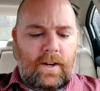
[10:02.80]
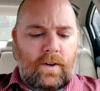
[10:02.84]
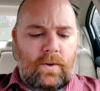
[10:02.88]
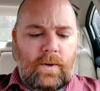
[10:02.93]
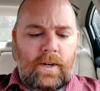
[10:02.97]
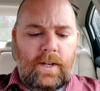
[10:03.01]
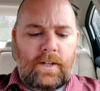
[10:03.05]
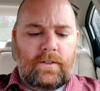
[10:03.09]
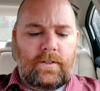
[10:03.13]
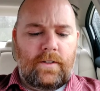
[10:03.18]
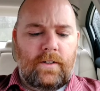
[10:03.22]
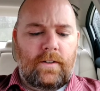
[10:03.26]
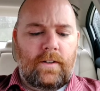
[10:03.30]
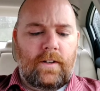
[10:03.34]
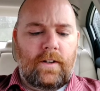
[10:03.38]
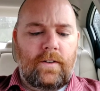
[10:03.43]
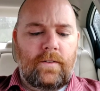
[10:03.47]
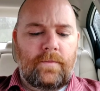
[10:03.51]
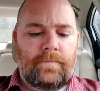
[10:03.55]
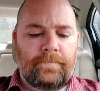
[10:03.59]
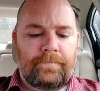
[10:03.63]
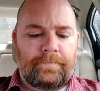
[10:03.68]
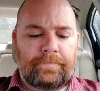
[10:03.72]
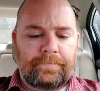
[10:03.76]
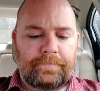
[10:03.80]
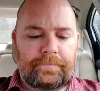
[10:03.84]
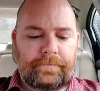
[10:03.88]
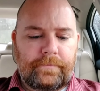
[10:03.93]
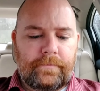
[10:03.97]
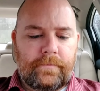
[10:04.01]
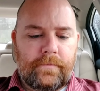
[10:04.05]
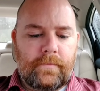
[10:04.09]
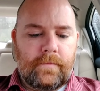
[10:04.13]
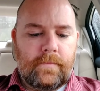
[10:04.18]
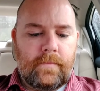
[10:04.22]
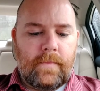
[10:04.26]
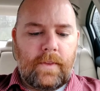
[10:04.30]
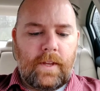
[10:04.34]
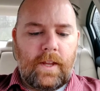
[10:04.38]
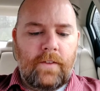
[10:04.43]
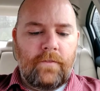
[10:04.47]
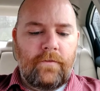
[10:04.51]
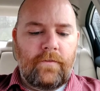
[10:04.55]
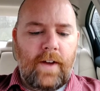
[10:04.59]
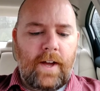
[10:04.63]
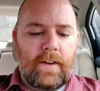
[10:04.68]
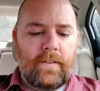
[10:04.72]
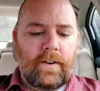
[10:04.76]
question, though
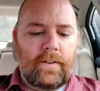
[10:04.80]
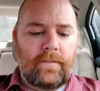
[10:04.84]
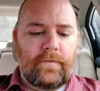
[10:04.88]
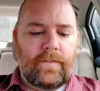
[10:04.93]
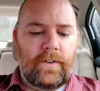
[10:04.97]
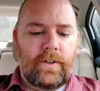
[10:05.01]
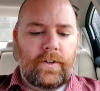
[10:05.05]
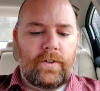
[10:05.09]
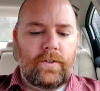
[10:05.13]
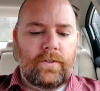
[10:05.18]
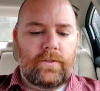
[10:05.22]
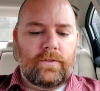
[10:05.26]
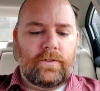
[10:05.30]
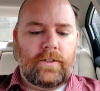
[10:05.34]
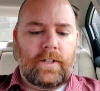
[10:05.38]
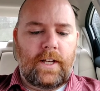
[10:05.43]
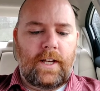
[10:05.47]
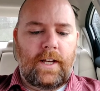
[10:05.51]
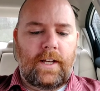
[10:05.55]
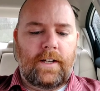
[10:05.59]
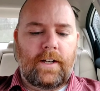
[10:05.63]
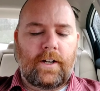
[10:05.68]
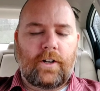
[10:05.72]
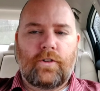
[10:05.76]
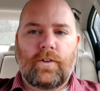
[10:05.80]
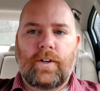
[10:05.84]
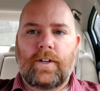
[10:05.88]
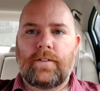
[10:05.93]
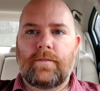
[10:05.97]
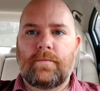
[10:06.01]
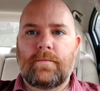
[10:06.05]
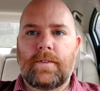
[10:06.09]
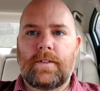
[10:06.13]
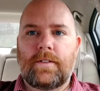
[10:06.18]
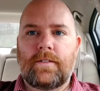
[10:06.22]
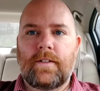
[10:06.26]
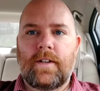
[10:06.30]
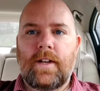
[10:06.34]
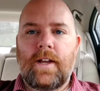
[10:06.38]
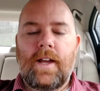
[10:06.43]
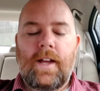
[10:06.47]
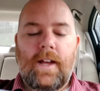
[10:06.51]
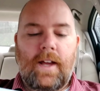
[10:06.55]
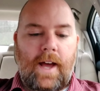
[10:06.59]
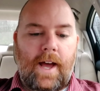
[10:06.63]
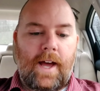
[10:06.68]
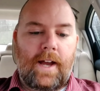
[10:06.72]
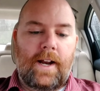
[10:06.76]
favorite foods to eat at Christmas.
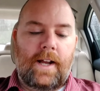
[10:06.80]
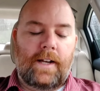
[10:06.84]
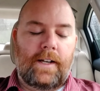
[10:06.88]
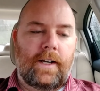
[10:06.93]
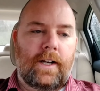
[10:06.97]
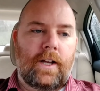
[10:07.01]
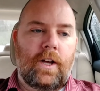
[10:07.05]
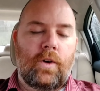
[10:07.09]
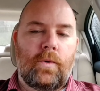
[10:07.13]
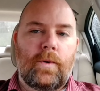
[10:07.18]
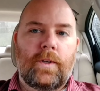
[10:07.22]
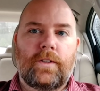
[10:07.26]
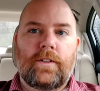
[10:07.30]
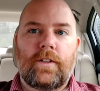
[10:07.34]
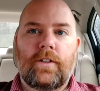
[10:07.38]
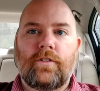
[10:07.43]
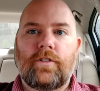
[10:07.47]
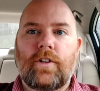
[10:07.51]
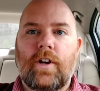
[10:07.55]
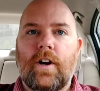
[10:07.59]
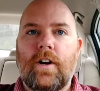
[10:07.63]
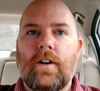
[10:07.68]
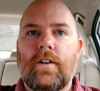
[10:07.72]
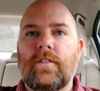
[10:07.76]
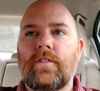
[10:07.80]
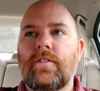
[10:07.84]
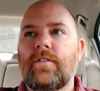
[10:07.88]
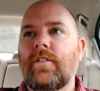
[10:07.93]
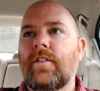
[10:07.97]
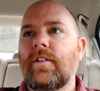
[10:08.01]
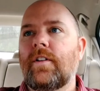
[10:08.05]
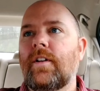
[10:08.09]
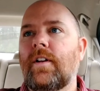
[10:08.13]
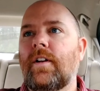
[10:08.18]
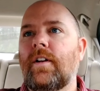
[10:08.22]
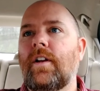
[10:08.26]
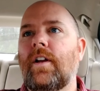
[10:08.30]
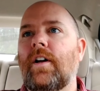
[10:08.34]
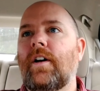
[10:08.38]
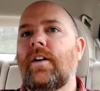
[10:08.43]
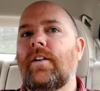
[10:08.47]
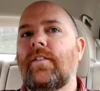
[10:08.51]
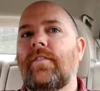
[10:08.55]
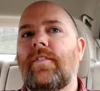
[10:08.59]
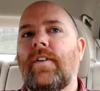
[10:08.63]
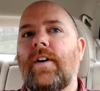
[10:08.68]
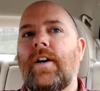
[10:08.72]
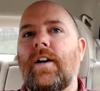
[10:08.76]
I'd have to go with desserts.
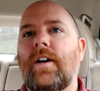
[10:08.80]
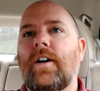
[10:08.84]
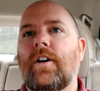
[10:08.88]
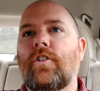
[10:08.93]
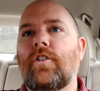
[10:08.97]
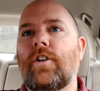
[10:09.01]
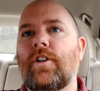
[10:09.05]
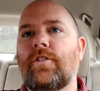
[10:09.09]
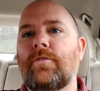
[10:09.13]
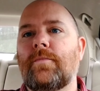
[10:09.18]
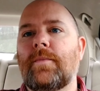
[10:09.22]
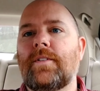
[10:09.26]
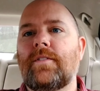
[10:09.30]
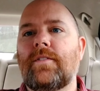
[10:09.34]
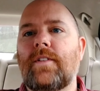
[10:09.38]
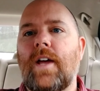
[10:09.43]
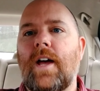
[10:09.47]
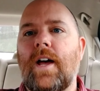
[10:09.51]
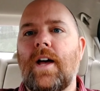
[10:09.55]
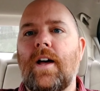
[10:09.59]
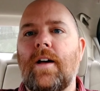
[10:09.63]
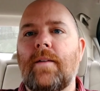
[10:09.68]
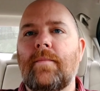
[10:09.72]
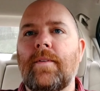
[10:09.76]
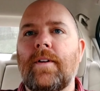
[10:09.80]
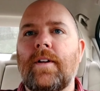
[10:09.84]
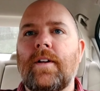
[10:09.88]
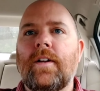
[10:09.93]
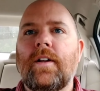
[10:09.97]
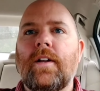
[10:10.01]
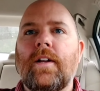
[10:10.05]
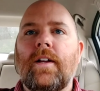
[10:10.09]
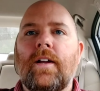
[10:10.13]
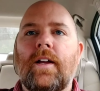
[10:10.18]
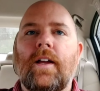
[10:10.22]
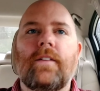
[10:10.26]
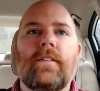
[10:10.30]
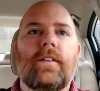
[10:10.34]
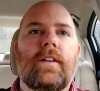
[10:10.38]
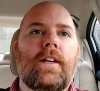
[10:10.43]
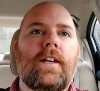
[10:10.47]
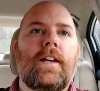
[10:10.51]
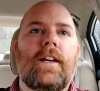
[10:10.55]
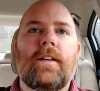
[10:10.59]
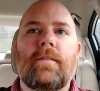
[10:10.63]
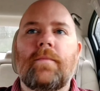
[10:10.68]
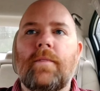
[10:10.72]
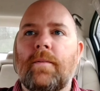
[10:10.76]
Love uh, Christmas time. As a
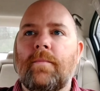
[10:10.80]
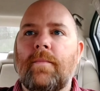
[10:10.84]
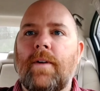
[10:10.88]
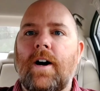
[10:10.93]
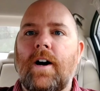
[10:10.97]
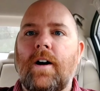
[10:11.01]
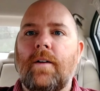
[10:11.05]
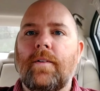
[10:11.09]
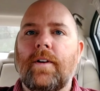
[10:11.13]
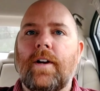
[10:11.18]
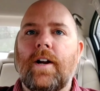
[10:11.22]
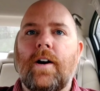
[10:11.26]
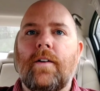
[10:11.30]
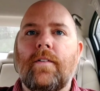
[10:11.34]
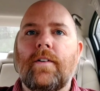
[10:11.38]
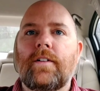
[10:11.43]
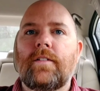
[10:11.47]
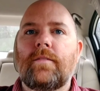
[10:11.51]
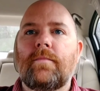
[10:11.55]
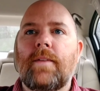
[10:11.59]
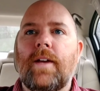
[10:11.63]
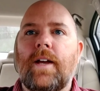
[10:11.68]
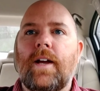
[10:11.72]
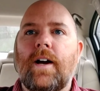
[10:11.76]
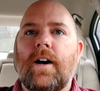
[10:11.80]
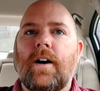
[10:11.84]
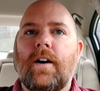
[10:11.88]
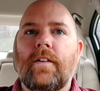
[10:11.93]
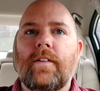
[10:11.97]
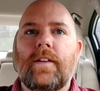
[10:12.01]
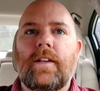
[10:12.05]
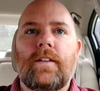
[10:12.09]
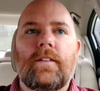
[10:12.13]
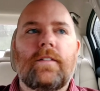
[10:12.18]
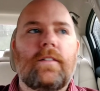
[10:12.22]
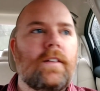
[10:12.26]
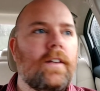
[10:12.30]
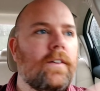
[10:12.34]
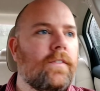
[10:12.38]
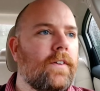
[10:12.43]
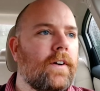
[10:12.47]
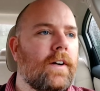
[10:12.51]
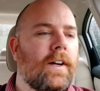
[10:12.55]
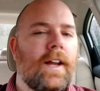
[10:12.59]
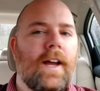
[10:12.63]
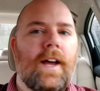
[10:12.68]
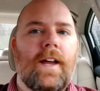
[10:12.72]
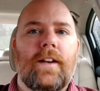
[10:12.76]
kid, my mom would always make all these
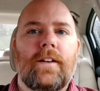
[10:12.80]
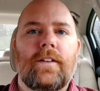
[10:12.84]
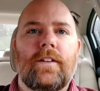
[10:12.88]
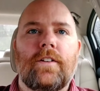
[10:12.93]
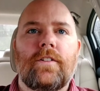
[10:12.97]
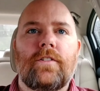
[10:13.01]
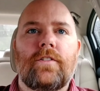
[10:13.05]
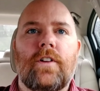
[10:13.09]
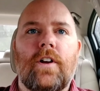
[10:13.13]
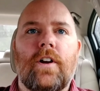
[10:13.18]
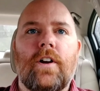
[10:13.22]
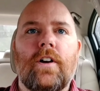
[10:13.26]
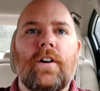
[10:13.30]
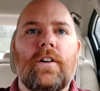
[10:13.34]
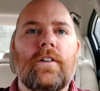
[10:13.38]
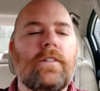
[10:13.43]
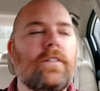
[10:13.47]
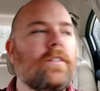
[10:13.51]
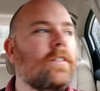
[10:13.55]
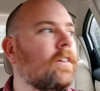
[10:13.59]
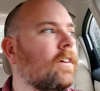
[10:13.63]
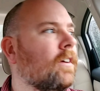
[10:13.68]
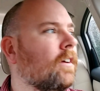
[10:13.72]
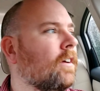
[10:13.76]
different kind of desserts,